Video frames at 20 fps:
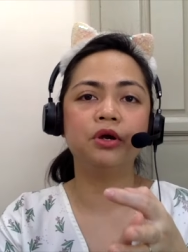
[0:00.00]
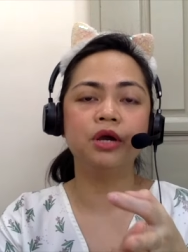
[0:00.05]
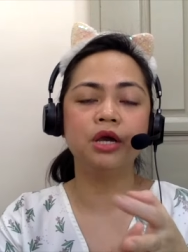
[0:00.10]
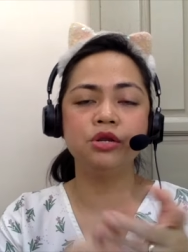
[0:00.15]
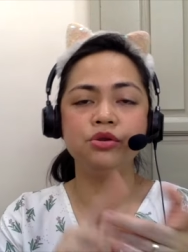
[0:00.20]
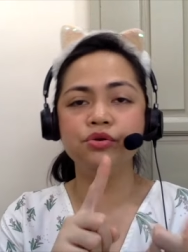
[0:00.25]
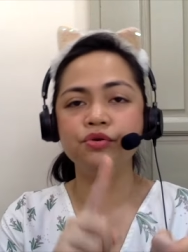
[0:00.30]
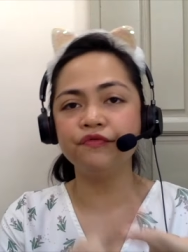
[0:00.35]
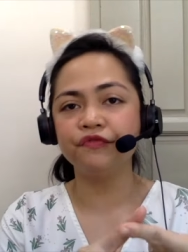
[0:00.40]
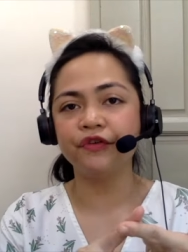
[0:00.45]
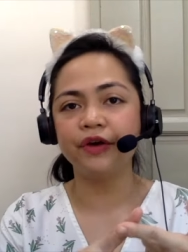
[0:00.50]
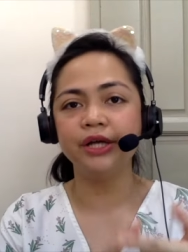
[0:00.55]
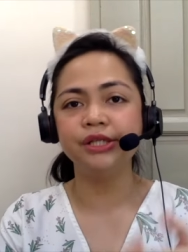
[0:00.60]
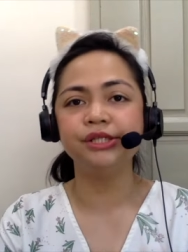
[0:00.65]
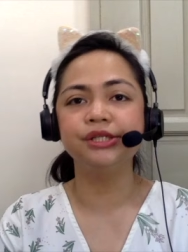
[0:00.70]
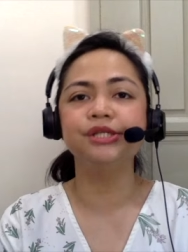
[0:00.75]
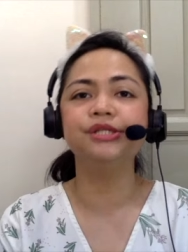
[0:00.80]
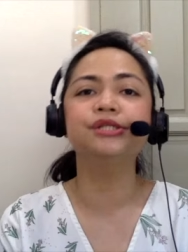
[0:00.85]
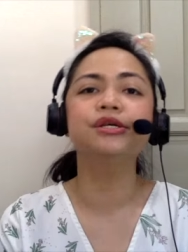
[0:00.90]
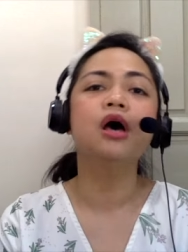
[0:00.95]
and new
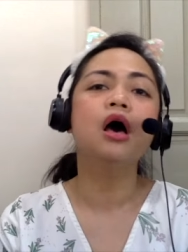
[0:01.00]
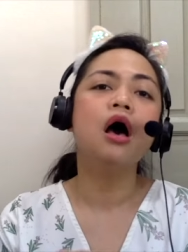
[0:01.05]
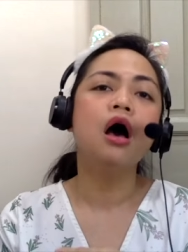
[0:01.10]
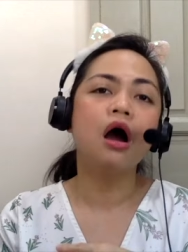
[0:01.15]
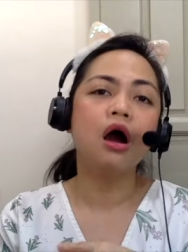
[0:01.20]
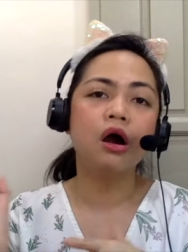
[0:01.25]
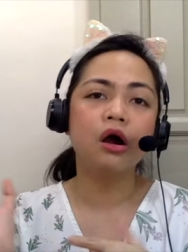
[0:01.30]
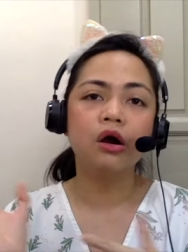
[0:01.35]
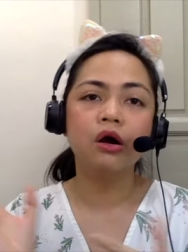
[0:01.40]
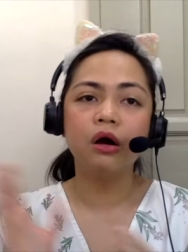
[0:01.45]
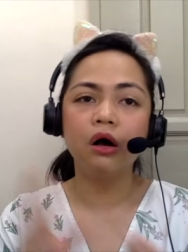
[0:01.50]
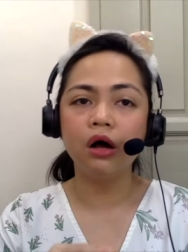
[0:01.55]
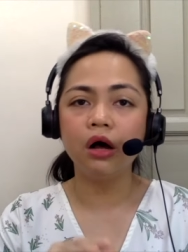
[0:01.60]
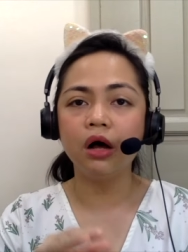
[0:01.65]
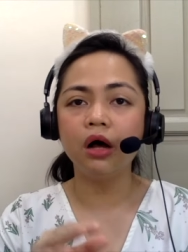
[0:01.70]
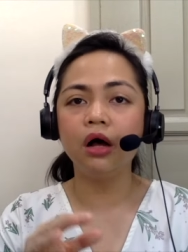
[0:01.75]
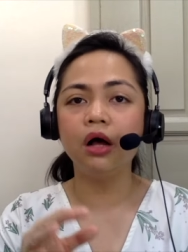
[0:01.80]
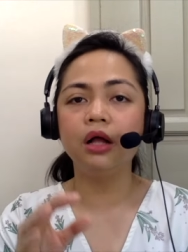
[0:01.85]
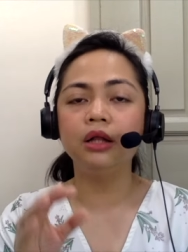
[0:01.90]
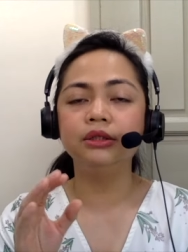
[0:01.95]
phrases are
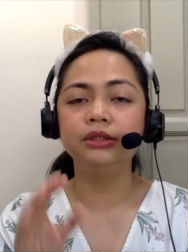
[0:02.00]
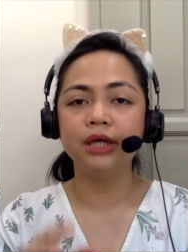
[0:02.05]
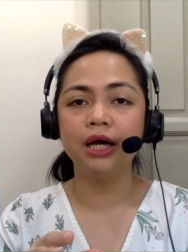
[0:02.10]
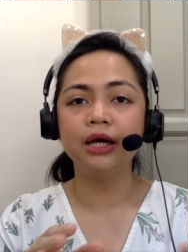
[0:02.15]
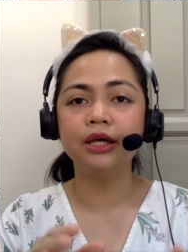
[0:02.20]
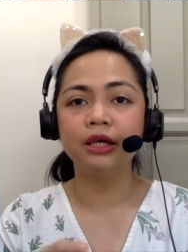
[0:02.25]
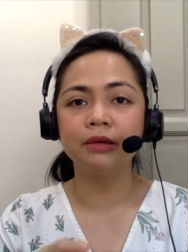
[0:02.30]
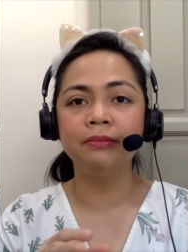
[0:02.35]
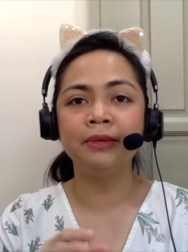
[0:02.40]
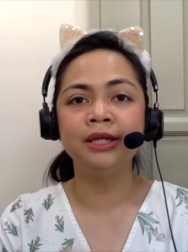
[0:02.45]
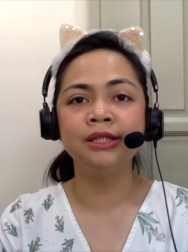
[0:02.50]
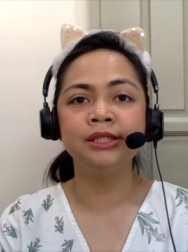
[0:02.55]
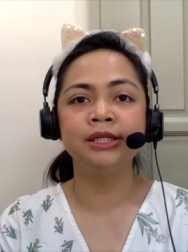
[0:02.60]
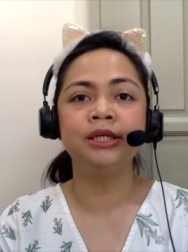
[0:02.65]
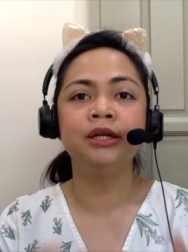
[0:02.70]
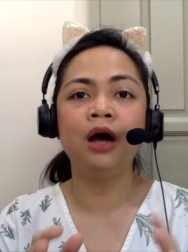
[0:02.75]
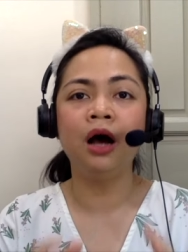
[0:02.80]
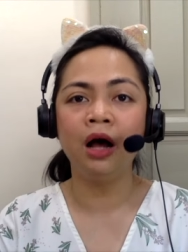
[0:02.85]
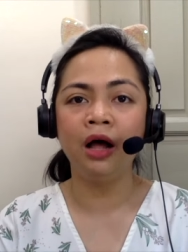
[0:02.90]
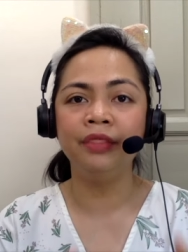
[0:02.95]
all
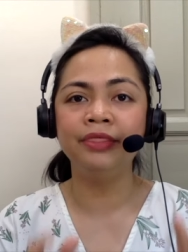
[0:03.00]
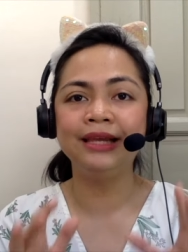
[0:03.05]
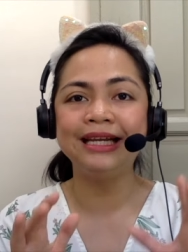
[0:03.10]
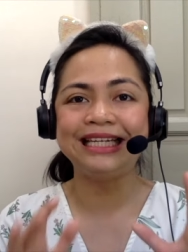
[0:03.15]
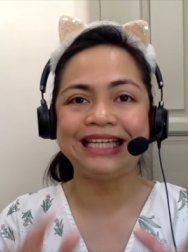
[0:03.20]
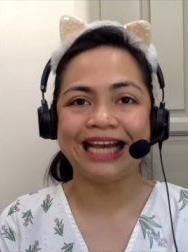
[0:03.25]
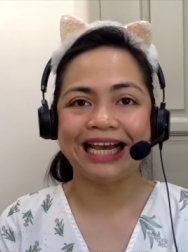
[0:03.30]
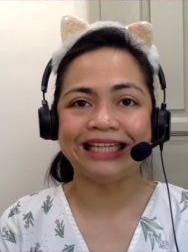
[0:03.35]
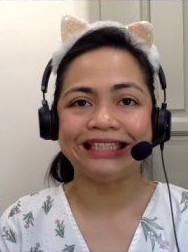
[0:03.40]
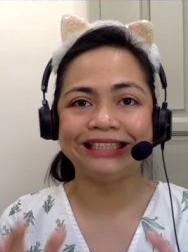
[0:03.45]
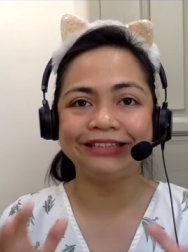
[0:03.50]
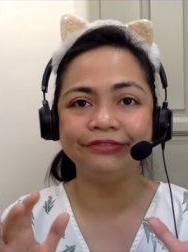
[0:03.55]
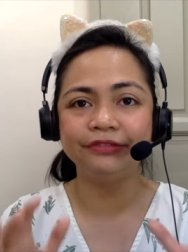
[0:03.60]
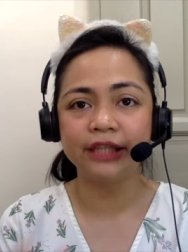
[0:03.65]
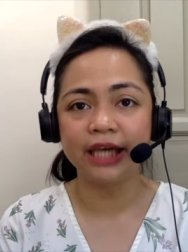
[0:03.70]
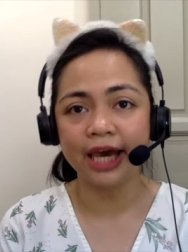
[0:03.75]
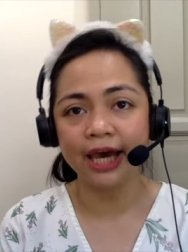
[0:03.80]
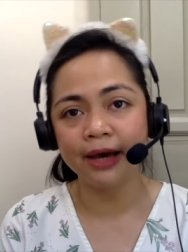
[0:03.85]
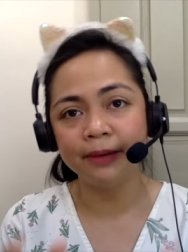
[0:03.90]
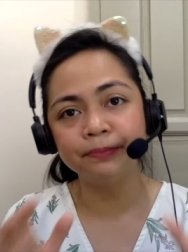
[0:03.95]
documented on the native
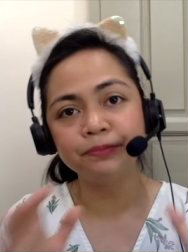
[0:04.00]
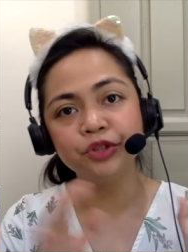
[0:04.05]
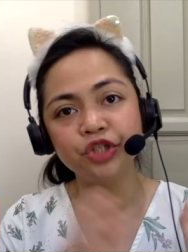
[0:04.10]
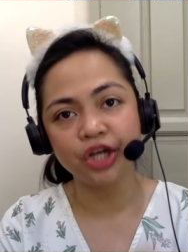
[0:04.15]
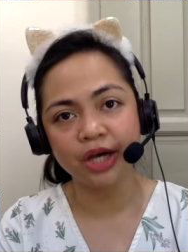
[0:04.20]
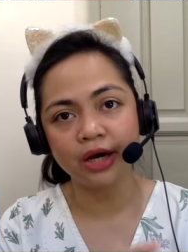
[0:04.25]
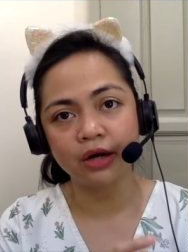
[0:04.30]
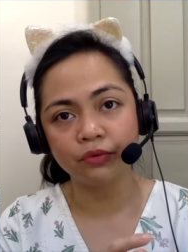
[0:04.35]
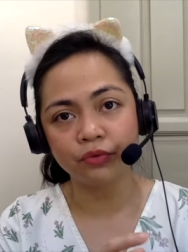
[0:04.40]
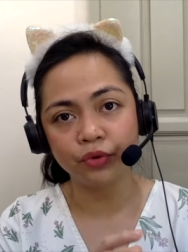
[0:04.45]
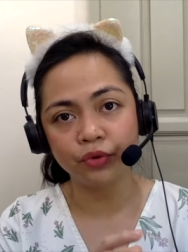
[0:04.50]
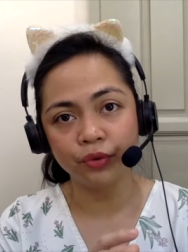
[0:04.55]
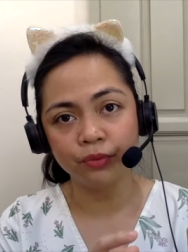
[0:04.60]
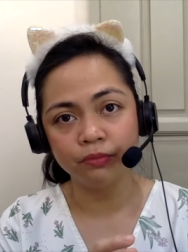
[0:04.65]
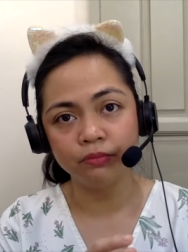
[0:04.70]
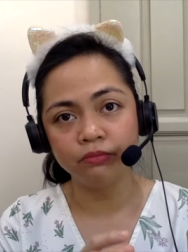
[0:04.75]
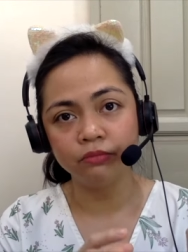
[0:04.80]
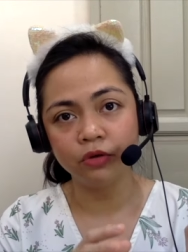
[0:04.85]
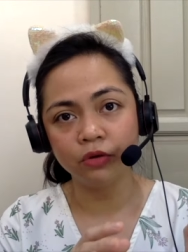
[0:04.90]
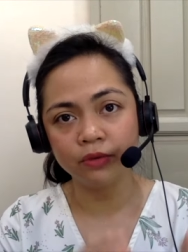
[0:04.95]
camp chat
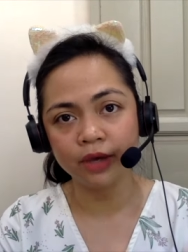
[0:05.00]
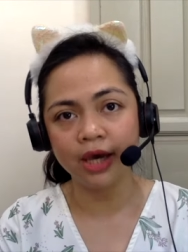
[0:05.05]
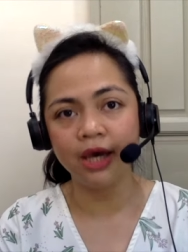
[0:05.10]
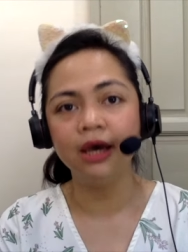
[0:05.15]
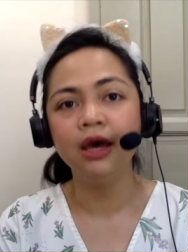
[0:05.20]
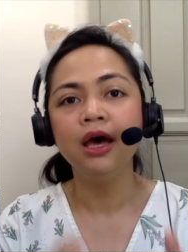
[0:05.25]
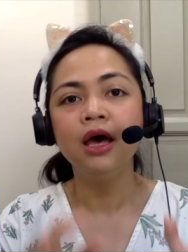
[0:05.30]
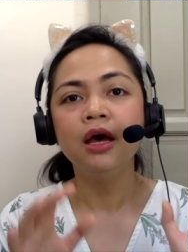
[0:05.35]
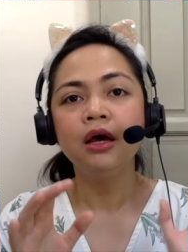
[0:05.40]
room. Okay?